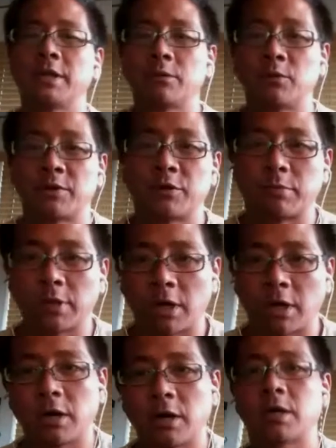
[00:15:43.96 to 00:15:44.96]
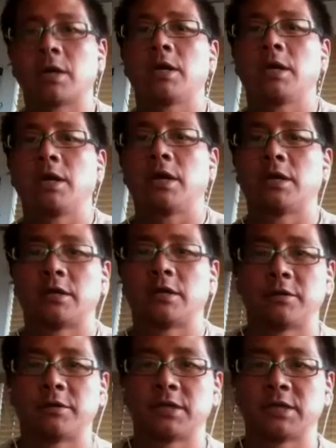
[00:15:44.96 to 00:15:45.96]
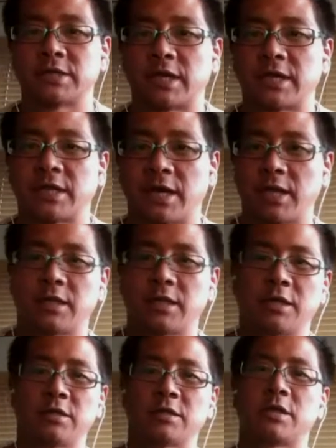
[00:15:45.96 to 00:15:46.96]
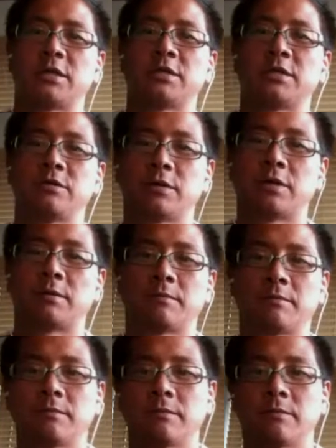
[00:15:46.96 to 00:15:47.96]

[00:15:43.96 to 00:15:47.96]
it with your blog and other things like that, then you start to